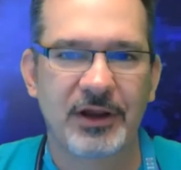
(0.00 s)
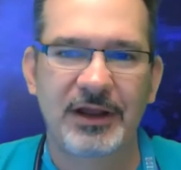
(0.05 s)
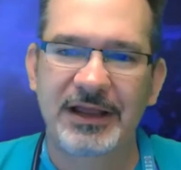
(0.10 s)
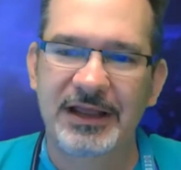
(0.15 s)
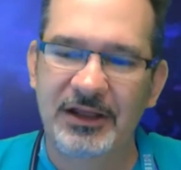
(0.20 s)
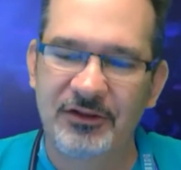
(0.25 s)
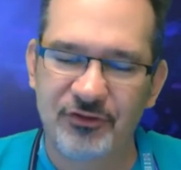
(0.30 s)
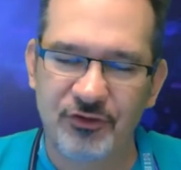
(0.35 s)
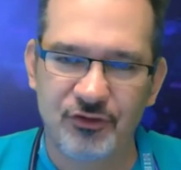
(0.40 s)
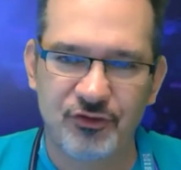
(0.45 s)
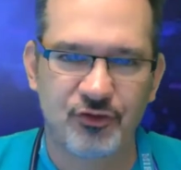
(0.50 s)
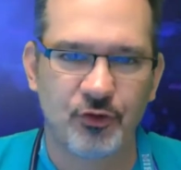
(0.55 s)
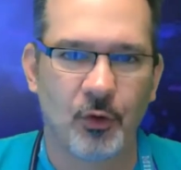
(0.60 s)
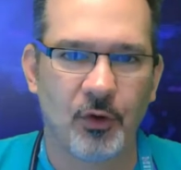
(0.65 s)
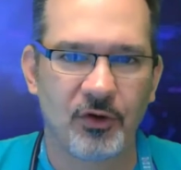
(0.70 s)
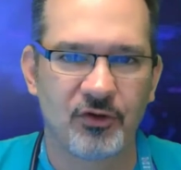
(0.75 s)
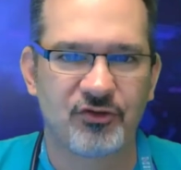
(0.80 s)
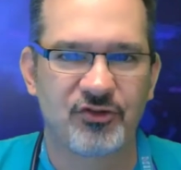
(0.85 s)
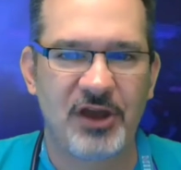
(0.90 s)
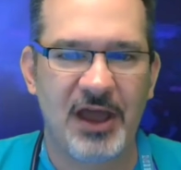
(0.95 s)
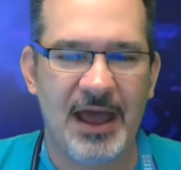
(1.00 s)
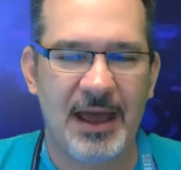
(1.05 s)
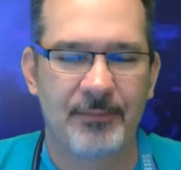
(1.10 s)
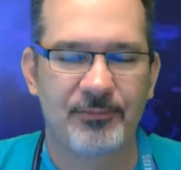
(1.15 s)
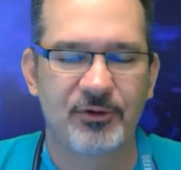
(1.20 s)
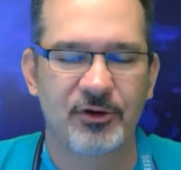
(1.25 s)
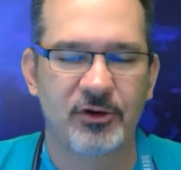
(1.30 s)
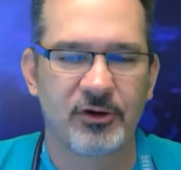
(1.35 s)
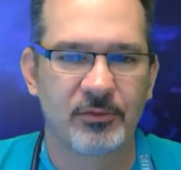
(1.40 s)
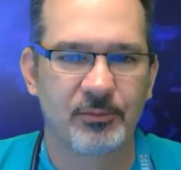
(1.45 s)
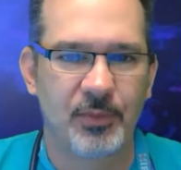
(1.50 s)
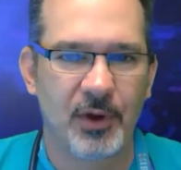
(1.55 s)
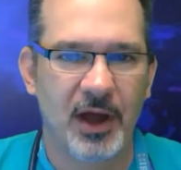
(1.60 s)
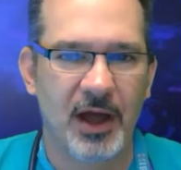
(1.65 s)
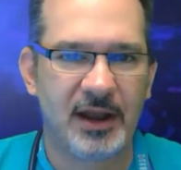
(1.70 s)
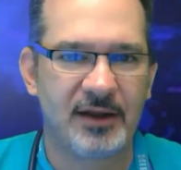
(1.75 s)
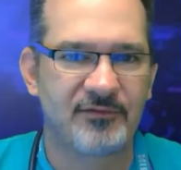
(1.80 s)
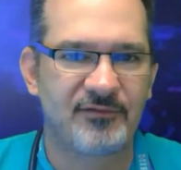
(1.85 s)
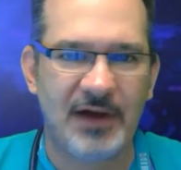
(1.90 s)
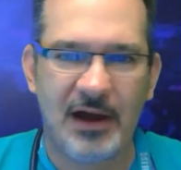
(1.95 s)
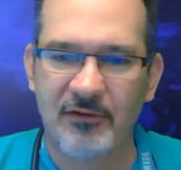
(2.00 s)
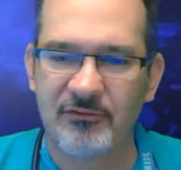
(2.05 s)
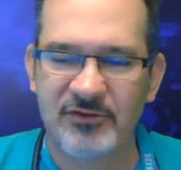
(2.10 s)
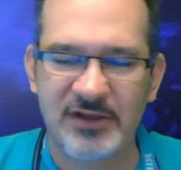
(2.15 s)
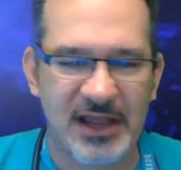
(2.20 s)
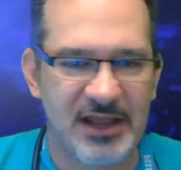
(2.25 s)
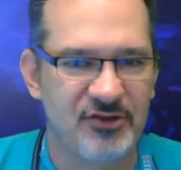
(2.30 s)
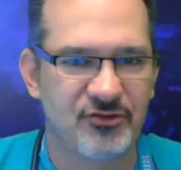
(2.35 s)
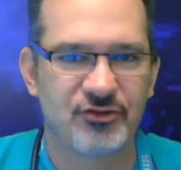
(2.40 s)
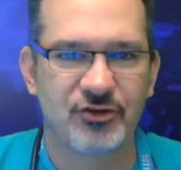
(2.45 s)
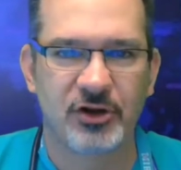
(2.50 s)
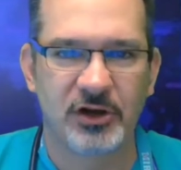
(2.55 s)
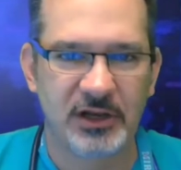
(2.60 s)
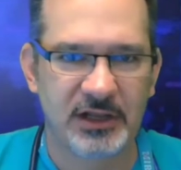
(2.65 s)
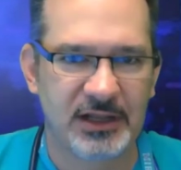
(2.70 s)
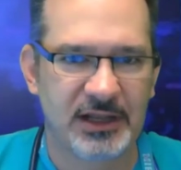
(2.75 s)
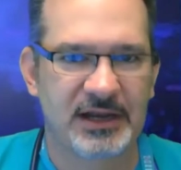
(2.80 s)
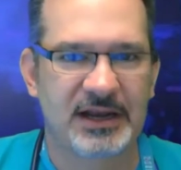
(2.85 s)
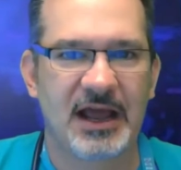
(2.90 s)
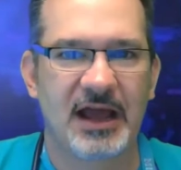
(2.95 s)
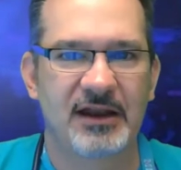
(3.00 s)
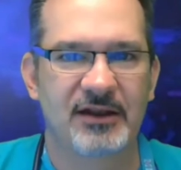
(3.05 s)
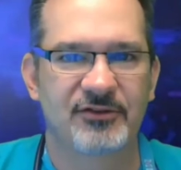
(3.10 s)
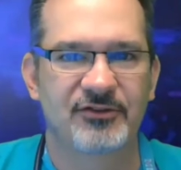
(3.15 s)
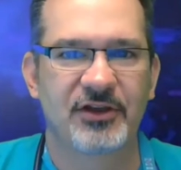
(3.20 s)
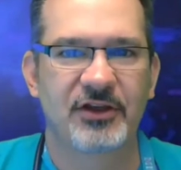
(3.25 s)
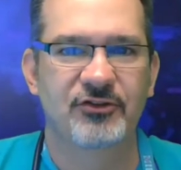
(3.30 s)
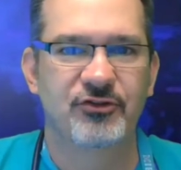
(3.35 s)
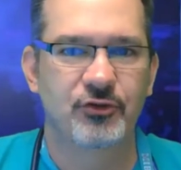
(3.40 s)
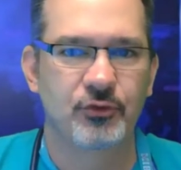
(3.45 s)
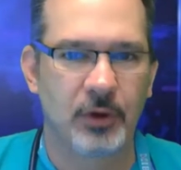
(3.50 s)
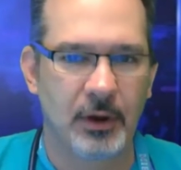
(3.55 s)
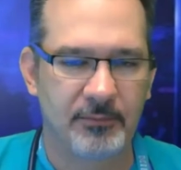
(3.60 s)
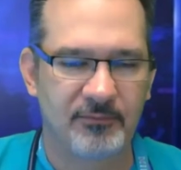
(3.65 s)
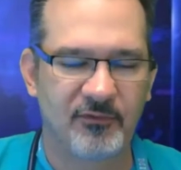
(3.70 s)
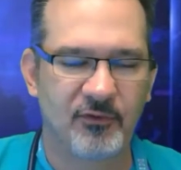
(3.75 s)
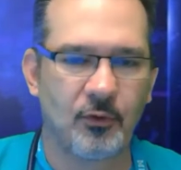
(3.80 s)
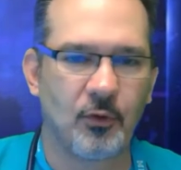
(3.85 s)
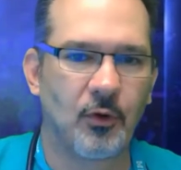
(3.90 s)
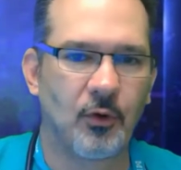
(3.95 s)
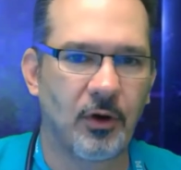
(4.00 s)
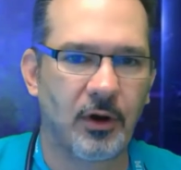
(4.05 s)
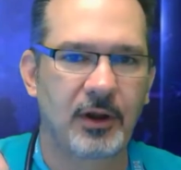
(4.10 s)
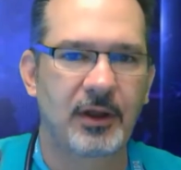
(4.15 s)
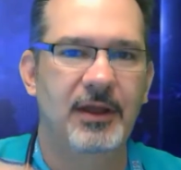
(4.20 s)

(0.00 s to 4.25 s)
It's a short chapter, but foundationally it kind of sets you up for